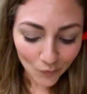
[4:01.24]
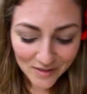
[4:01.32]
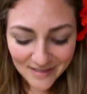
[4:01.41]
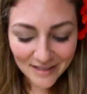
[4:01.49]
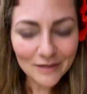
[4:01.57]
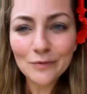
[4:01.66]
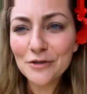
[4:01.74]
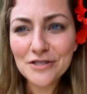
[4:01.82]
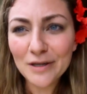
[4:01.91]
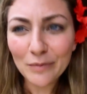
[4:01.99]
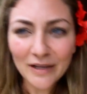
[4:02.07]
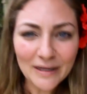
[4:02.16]
We'll see, we're
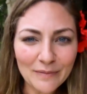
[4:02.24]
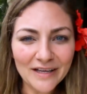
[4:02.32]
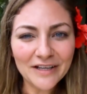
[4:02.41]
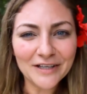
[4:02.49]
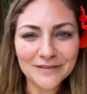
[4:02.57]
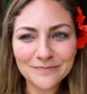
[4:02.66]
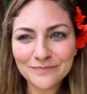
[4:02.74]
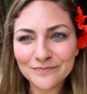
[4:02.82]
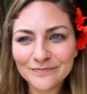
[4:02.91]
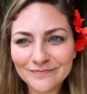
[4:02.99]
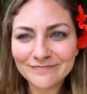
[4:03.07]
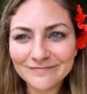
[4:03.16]
just gonna play it by ear
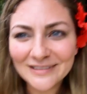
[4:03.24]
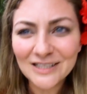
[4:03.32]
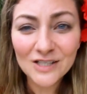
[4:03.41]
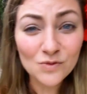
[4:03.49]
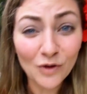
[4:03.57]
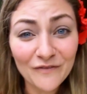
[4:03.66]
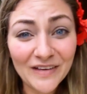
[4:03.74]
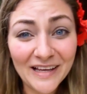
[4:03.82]
on